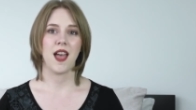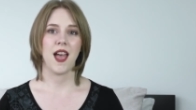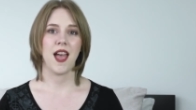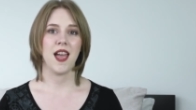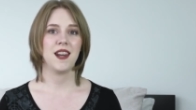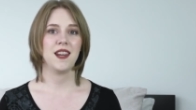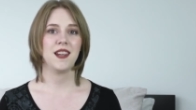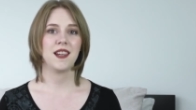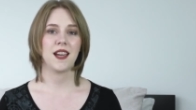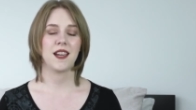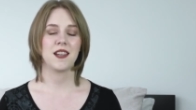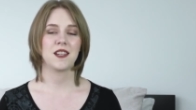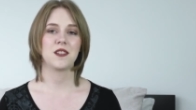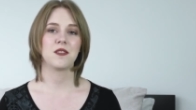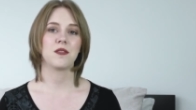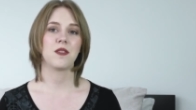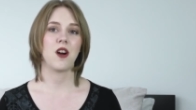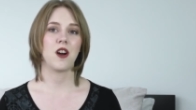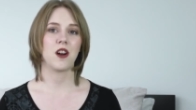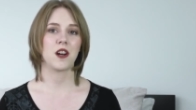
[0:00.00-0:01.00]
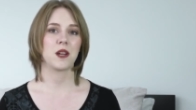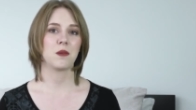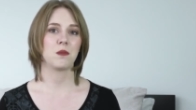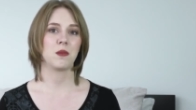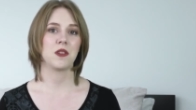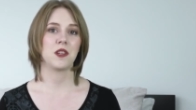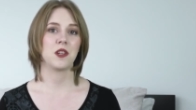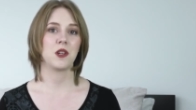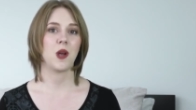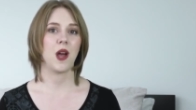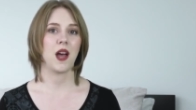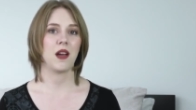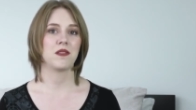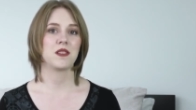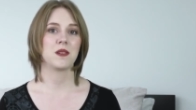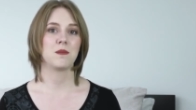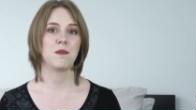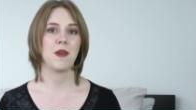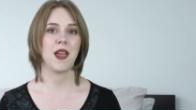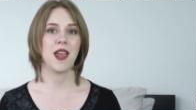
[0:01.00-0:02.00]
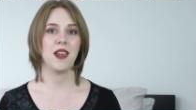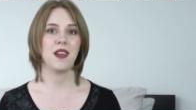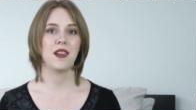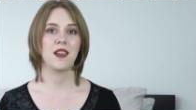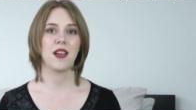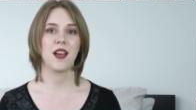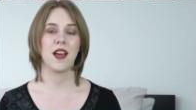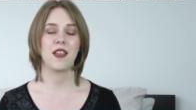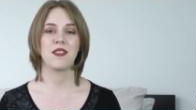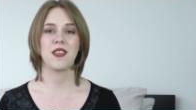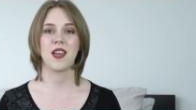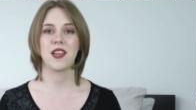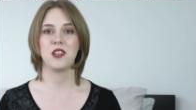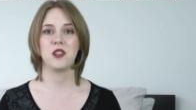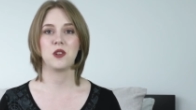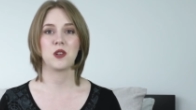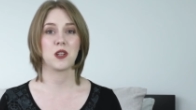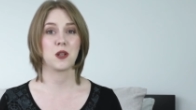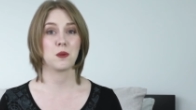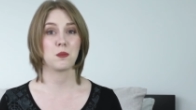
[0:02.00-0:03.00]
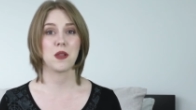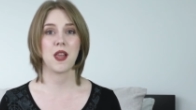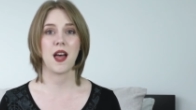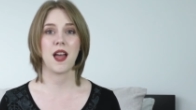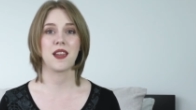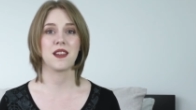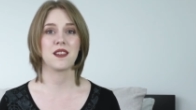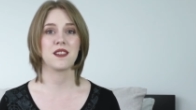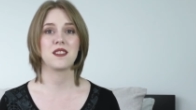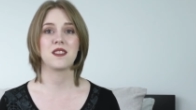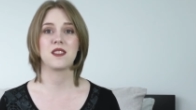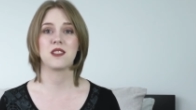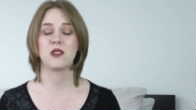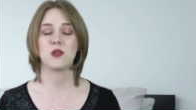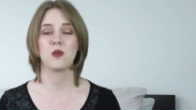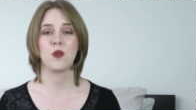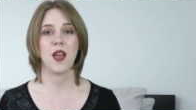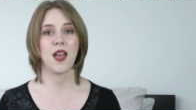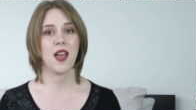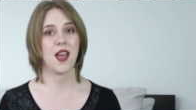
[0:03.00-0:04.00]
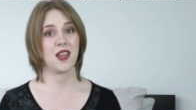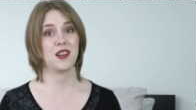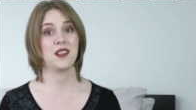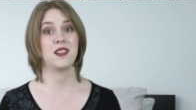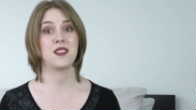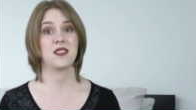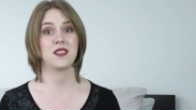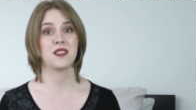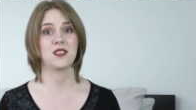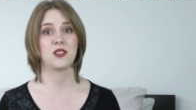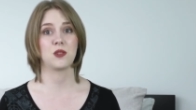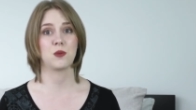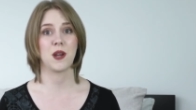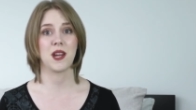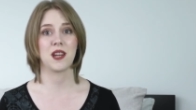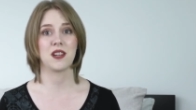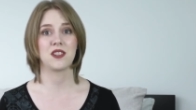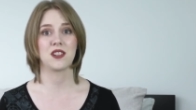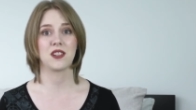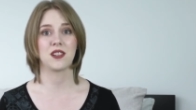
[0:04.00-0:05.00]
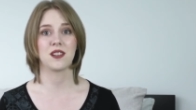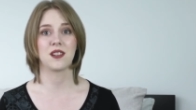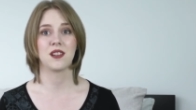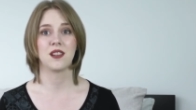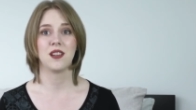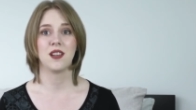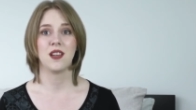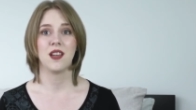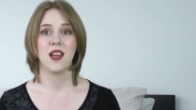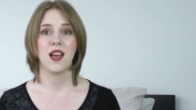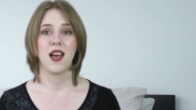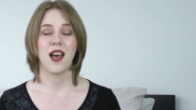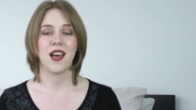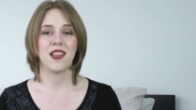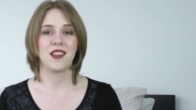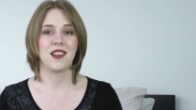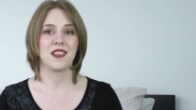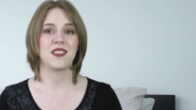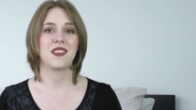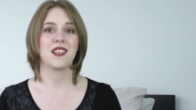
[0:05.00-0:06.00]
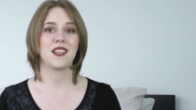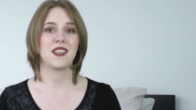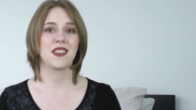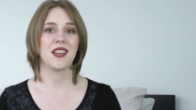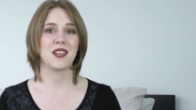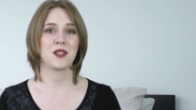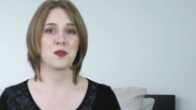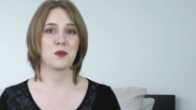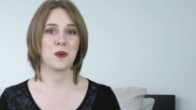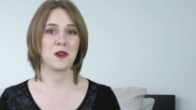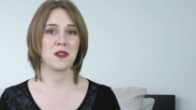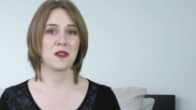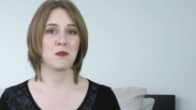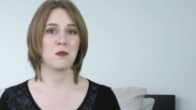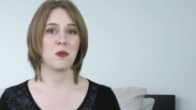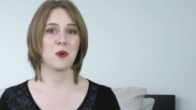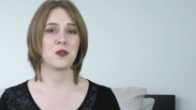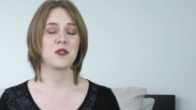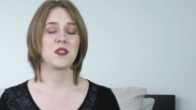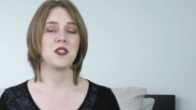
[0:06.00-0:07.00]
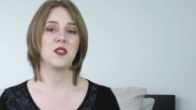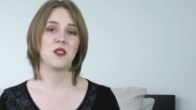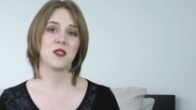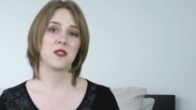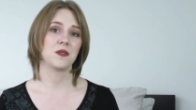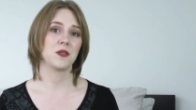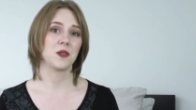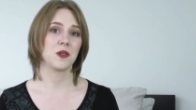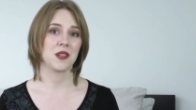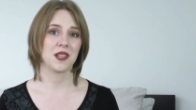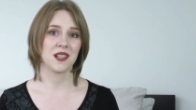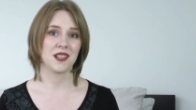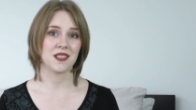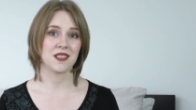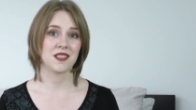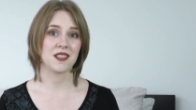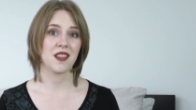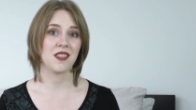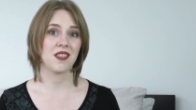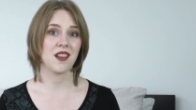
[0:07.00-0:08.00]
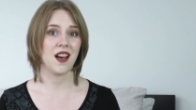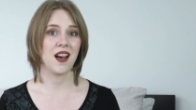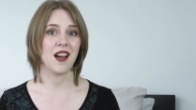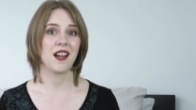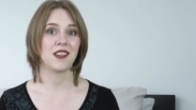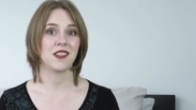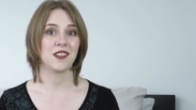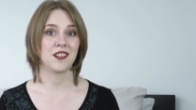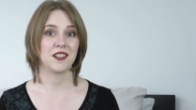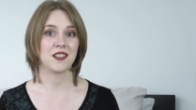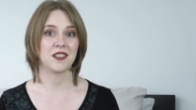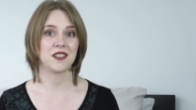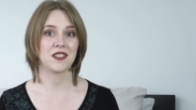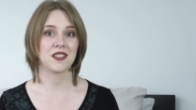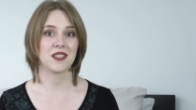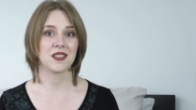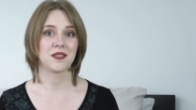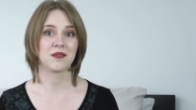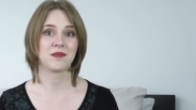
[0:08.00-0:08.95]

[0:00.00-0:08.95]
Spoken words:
any kind of argument that you have to make, and then you can apply it to any situation. And I think that's one of the most useful things that I learned.